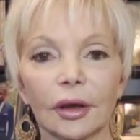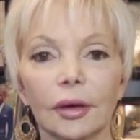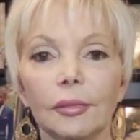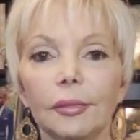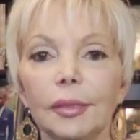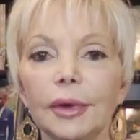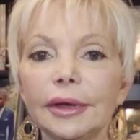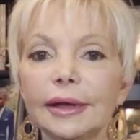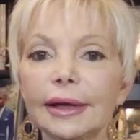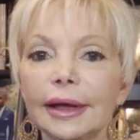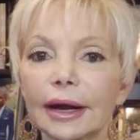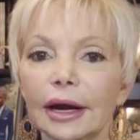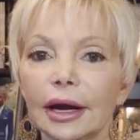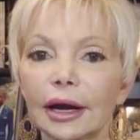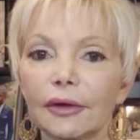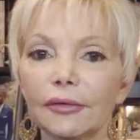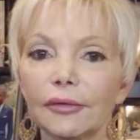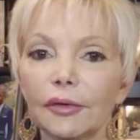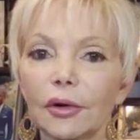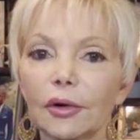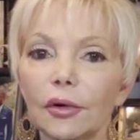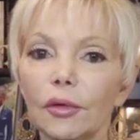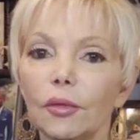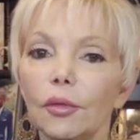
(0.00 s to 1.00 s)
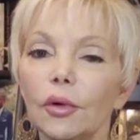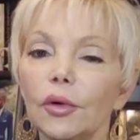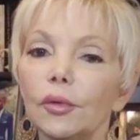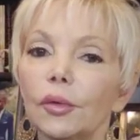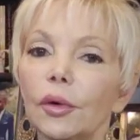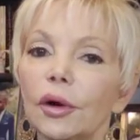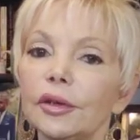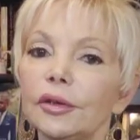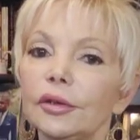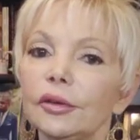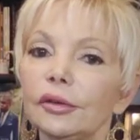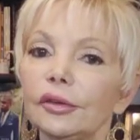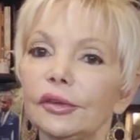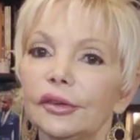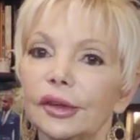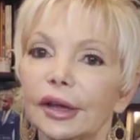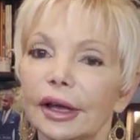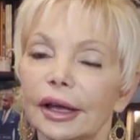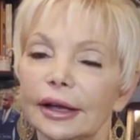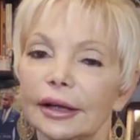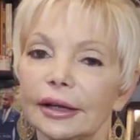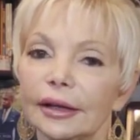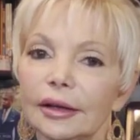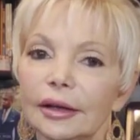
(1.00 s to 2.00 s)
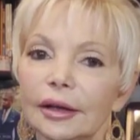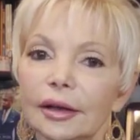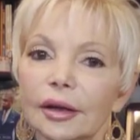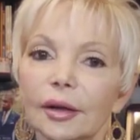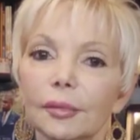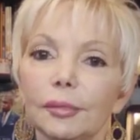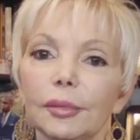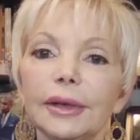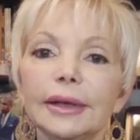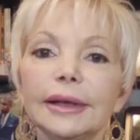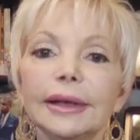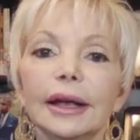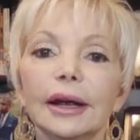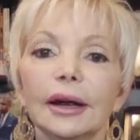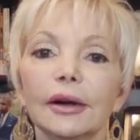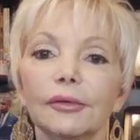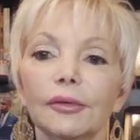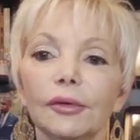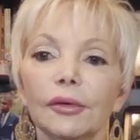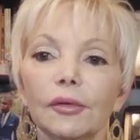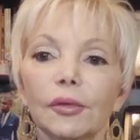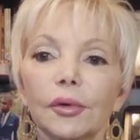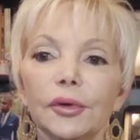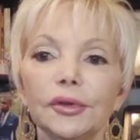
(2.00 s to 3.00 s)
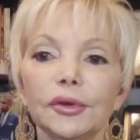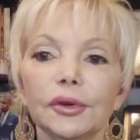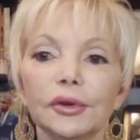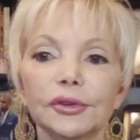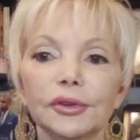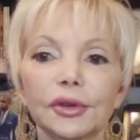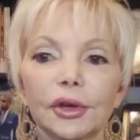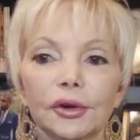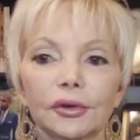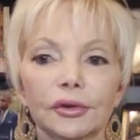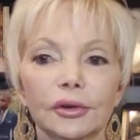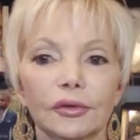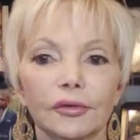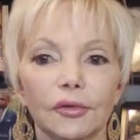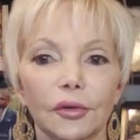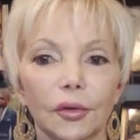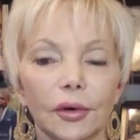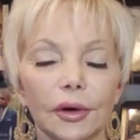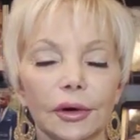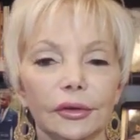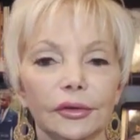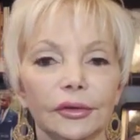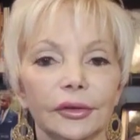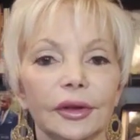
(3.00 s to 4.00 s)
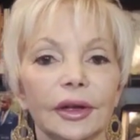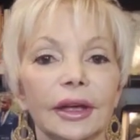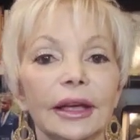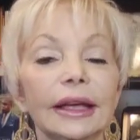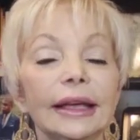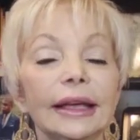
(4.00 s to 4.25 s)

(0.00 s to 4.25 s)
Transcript: Be careful with what you say. Be careful with your tone of voice.